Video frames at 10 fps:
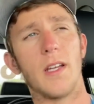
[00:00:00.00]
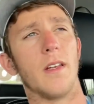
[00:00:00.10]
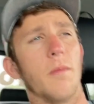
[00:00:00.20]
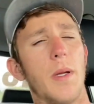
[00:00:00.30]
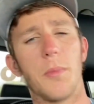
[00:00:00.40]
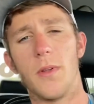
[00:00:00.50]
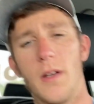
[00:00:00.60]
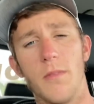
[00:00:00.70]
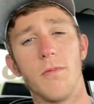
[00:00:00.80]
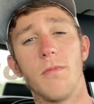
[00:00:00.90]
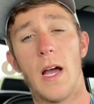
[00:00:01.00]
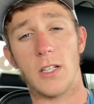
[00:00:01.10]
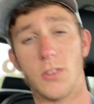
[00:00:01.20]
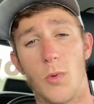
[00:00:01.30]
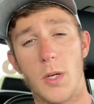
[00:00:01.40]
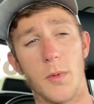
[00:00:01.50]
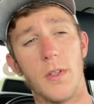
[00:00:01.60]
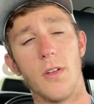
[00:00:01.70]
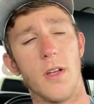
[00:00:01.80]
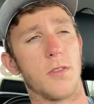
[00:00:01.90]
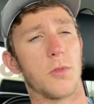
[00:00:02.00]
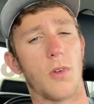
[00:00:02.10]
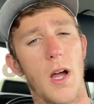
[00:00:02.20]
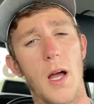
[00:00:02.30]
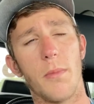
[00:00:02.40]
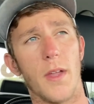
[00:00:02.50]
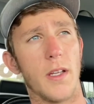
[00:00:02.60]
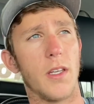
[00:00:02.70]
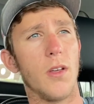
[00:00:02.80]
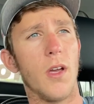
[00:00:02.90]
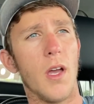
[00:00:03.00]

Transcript: And the people that actually watch my videos that subscribe, thank you.